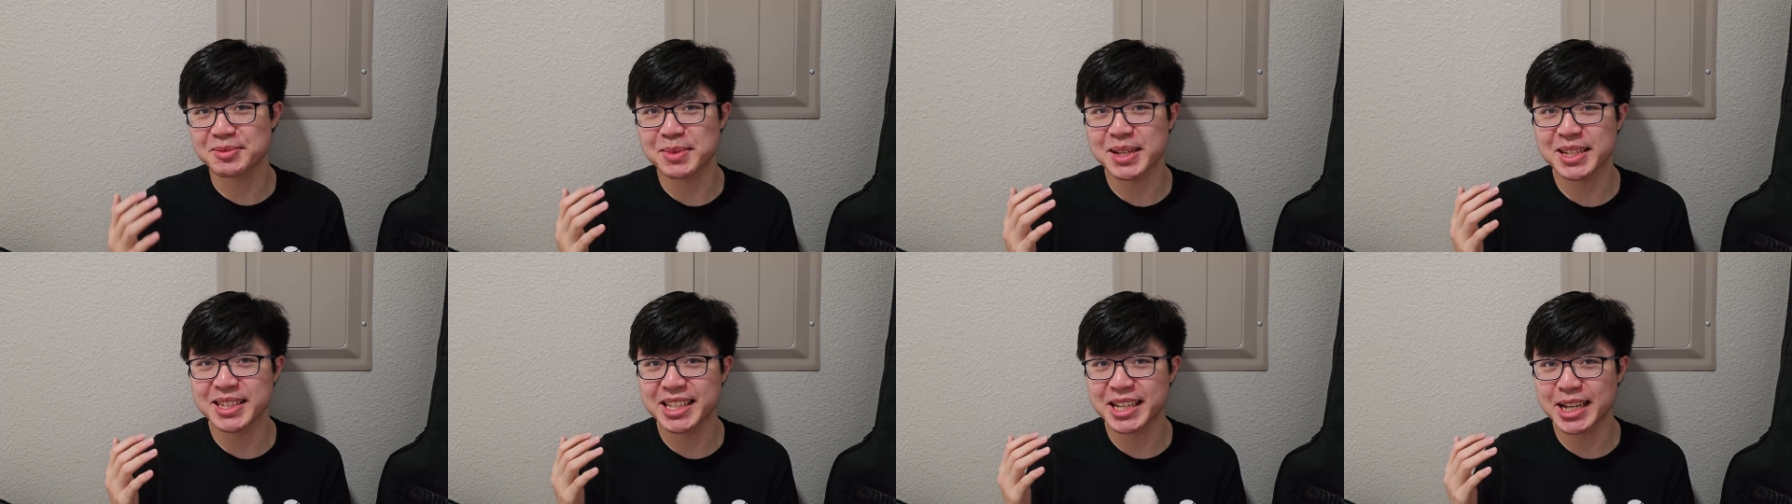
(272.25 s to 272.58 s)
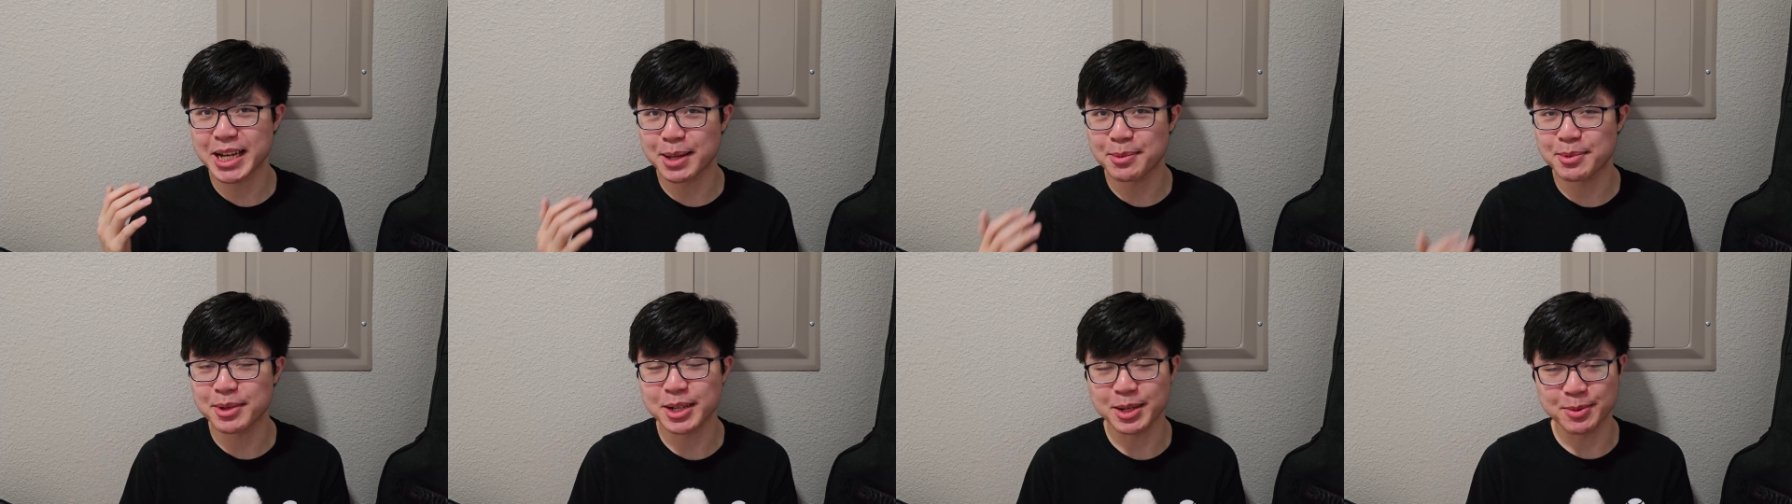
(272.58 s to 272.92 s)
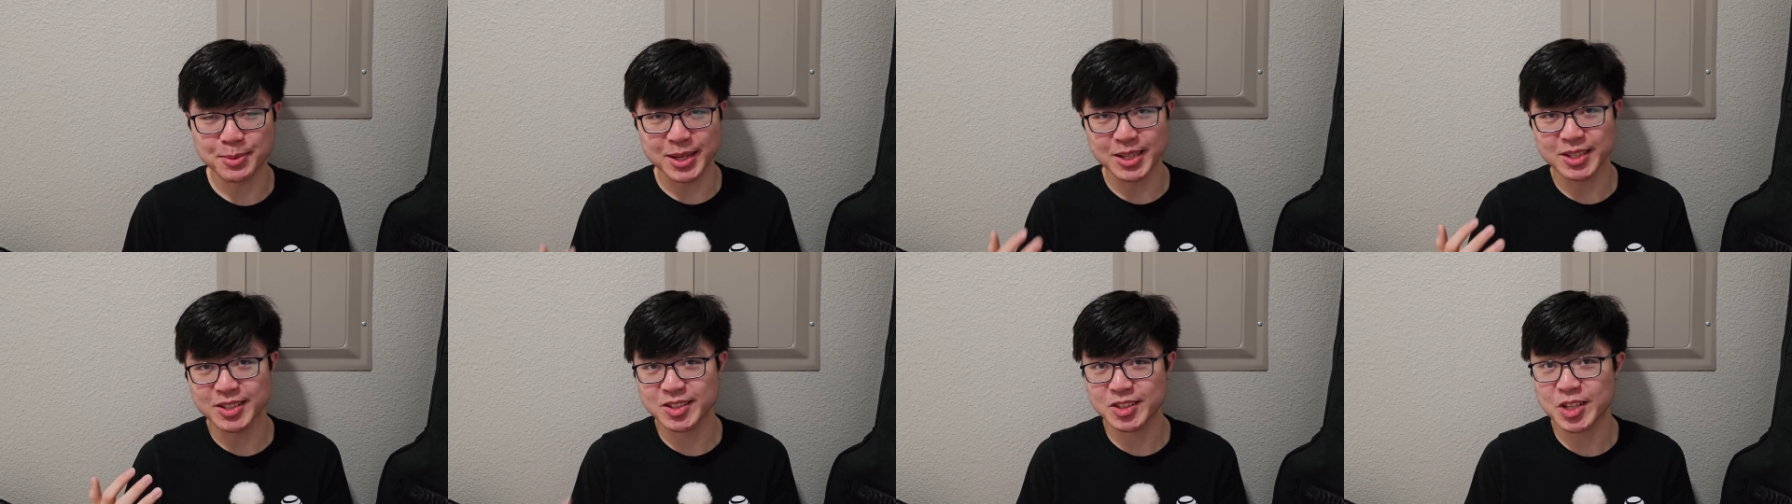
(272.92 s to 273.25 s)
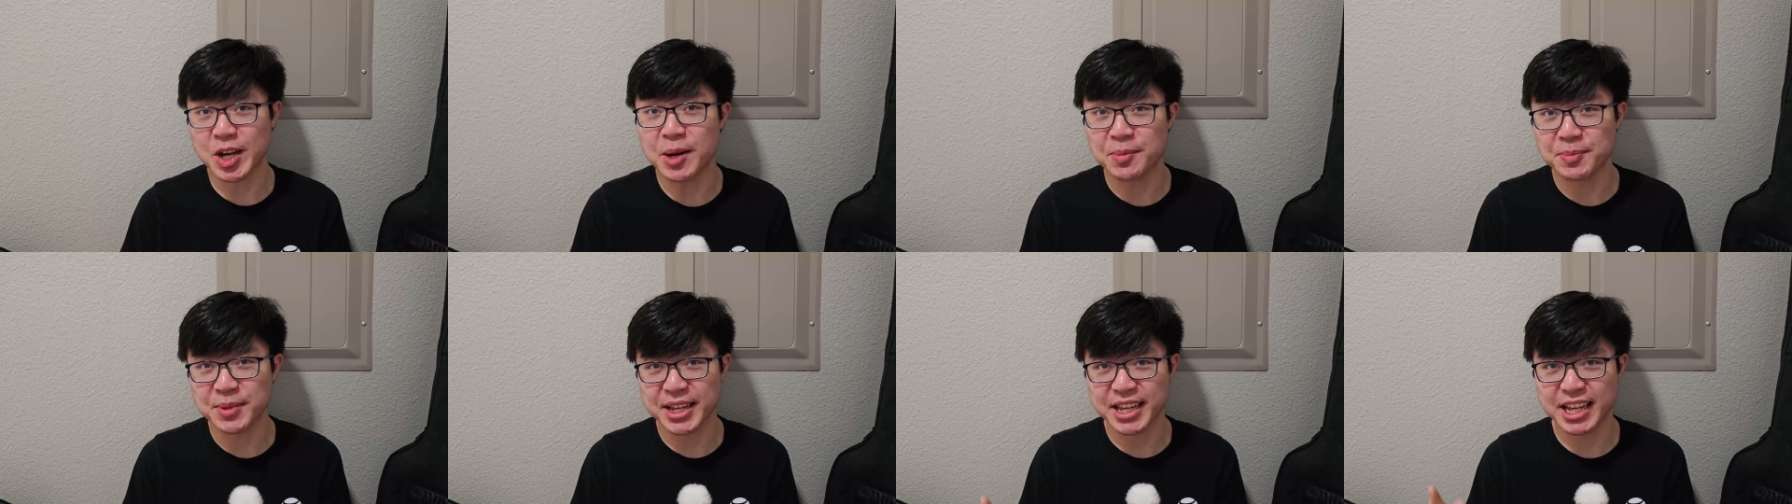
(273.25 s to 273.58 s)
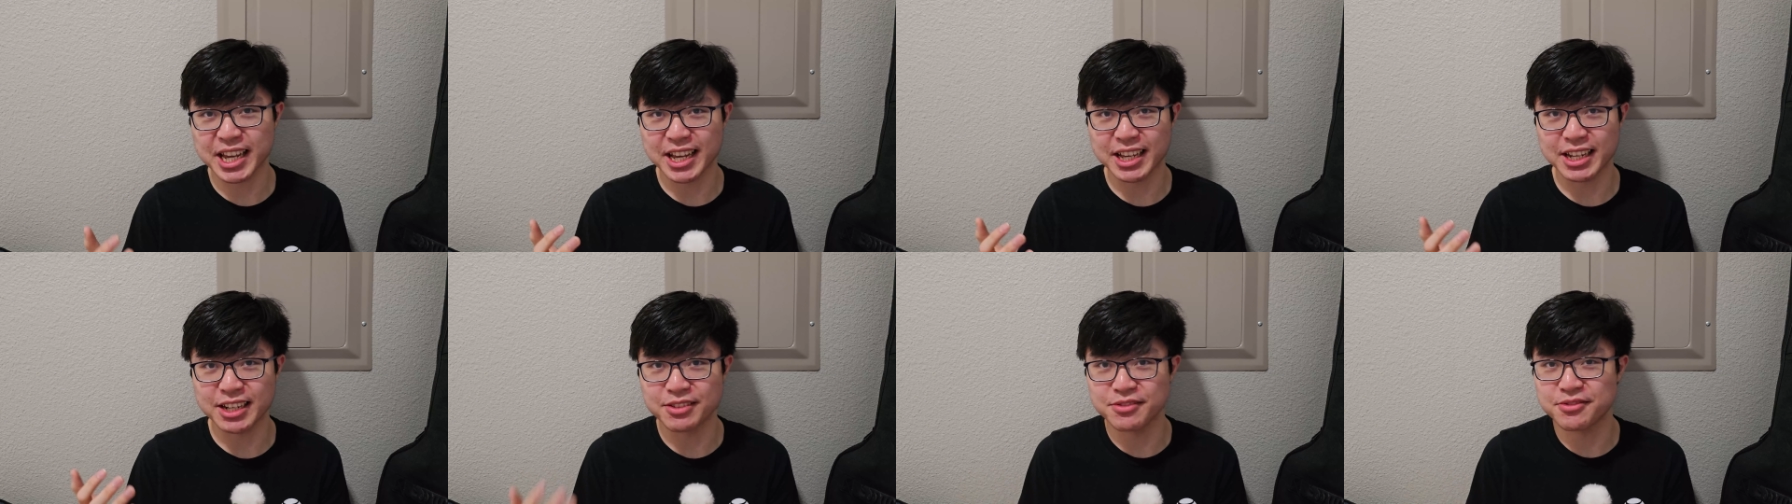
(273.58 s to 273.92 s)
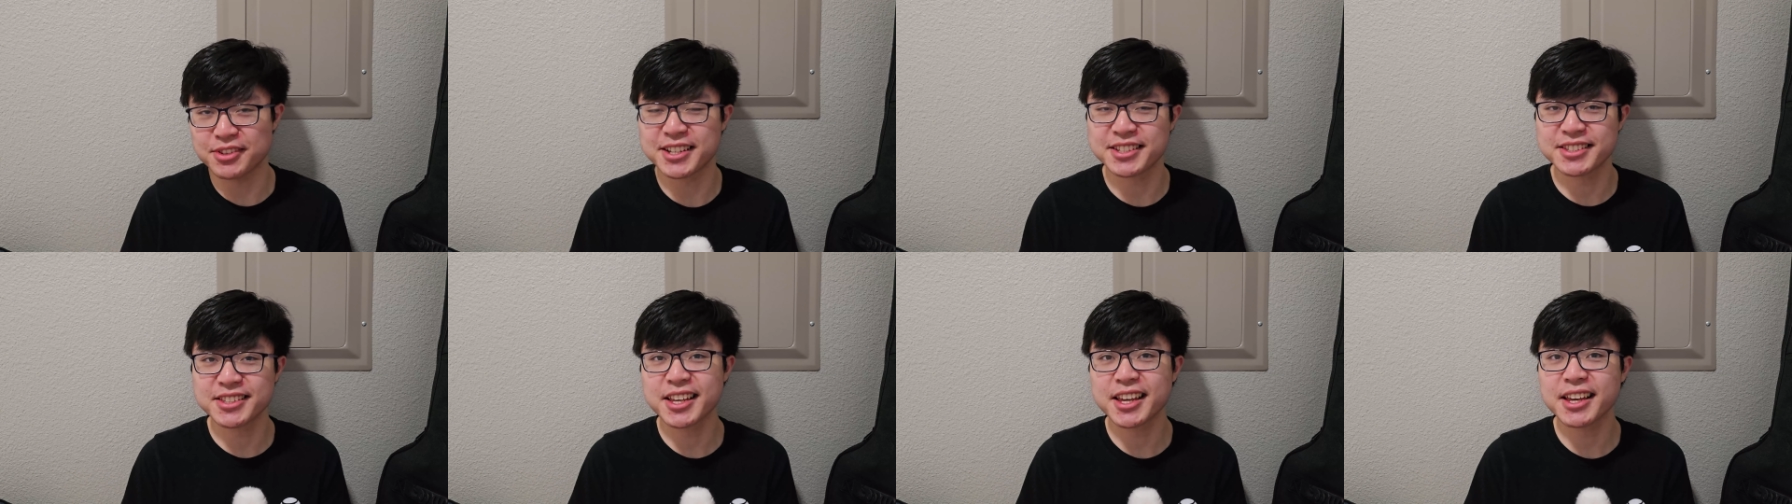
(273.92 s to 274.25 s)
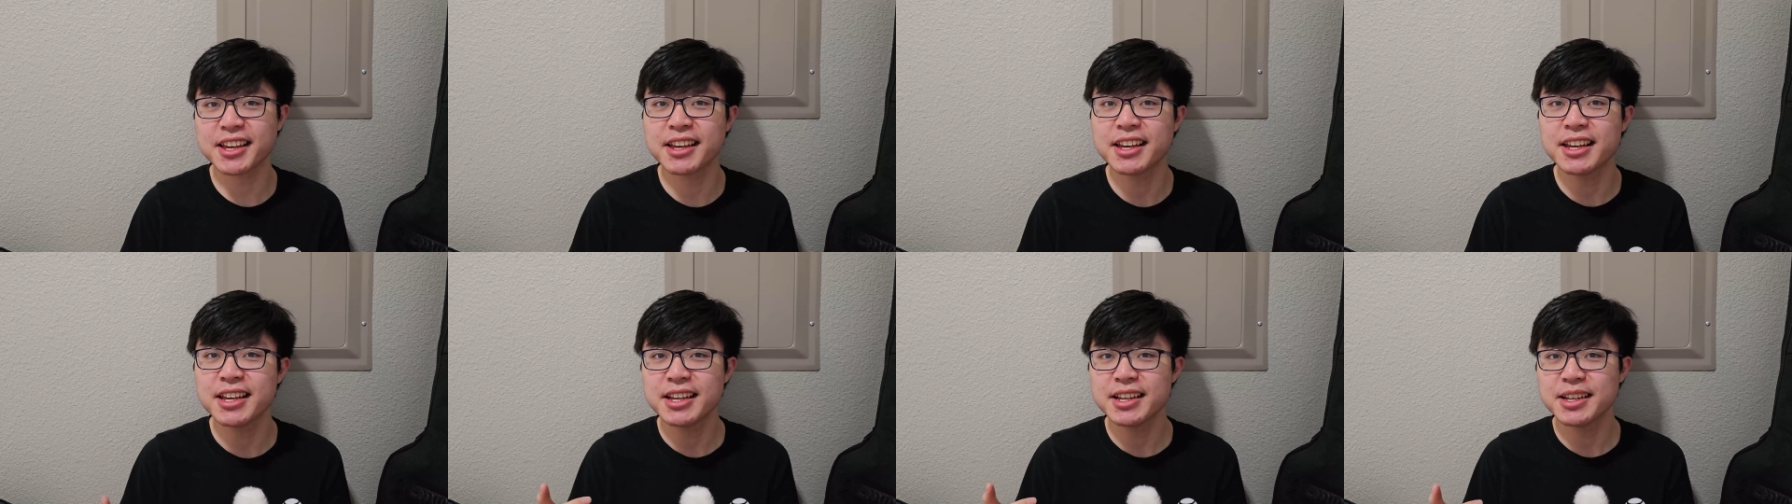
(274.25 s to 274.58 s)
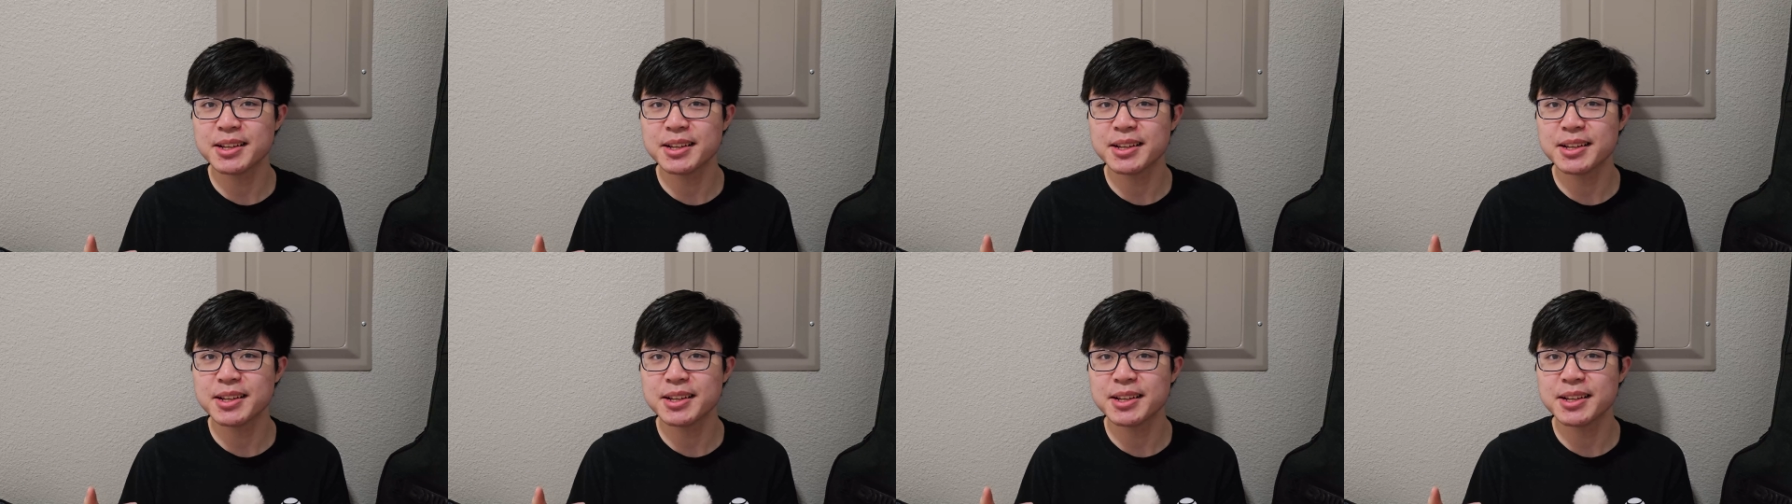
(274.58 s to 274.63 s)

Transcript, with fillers: mean that I'm going to be stopping at investing